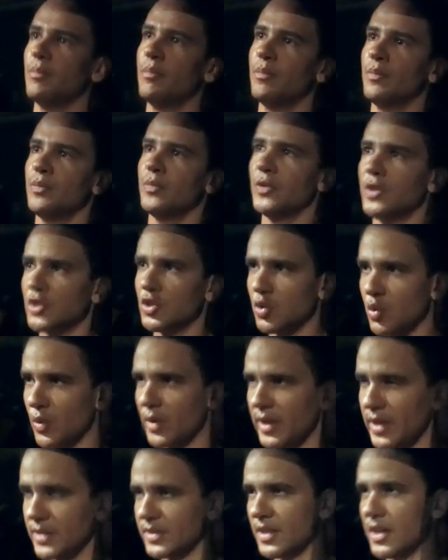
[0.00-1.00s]
the toy
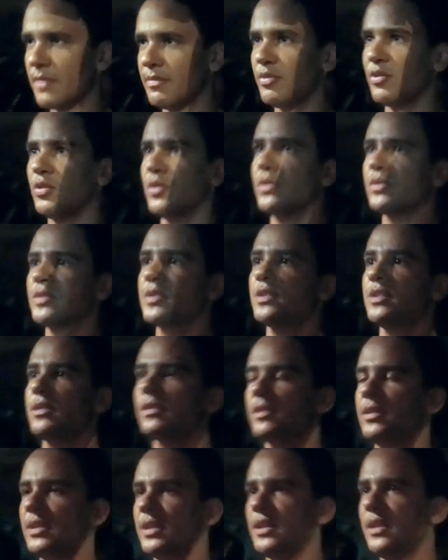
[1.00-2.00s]
examples,
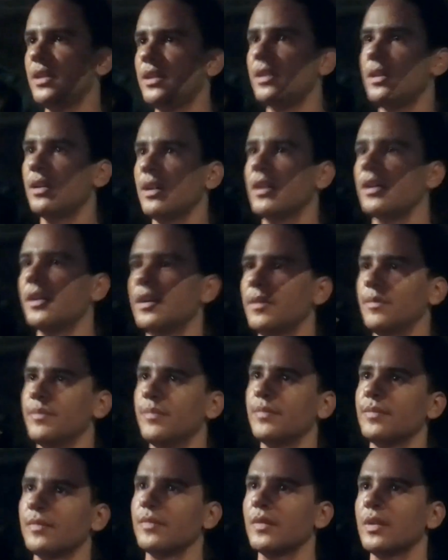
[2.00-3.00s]
the
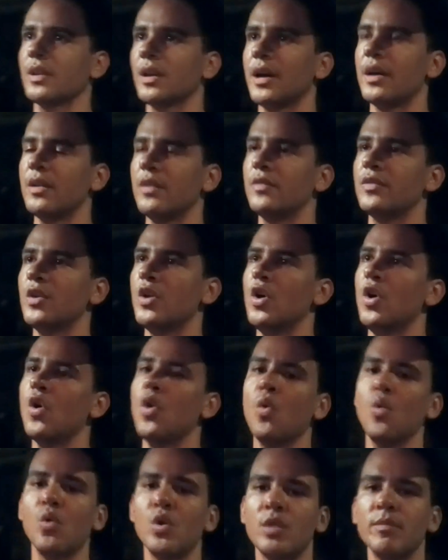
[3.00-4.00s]
kind of
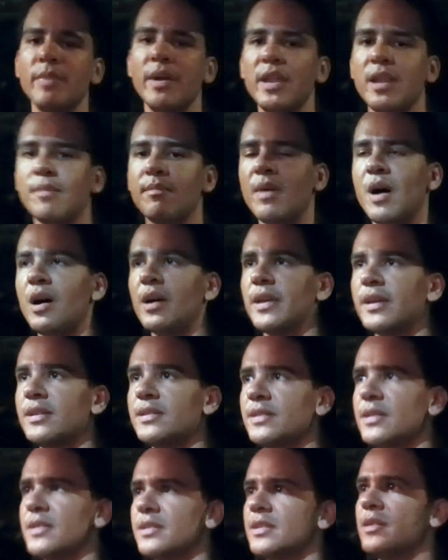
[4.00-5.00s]
automated marking
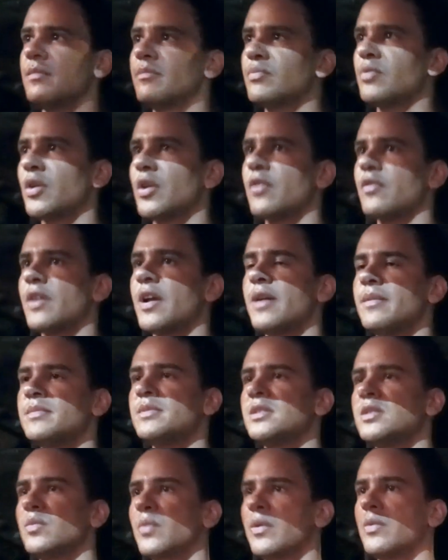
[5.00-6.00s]
system programs
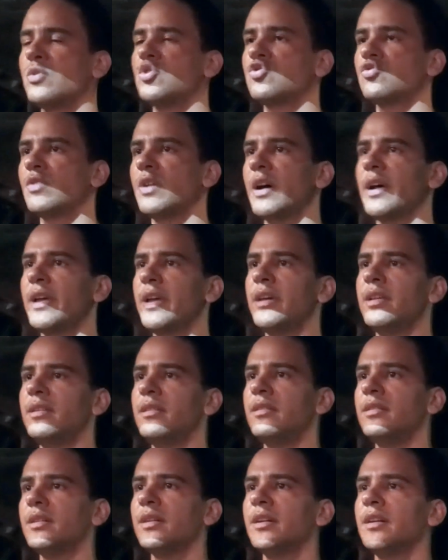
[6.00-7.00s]
that we would try
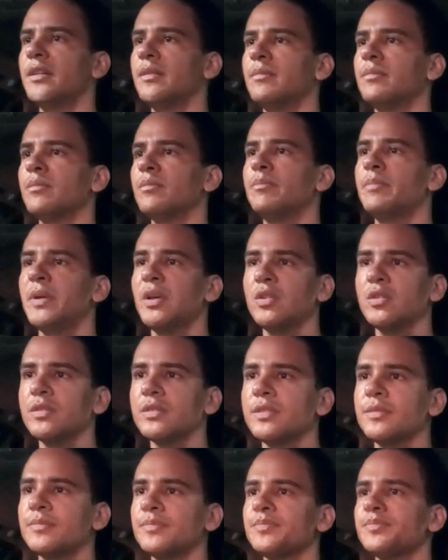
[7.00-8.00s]
and
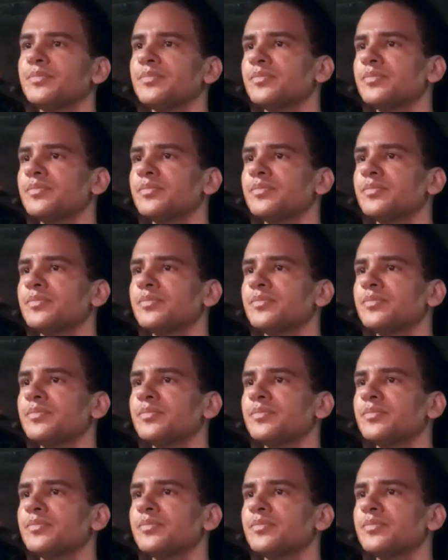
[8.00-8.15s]
build,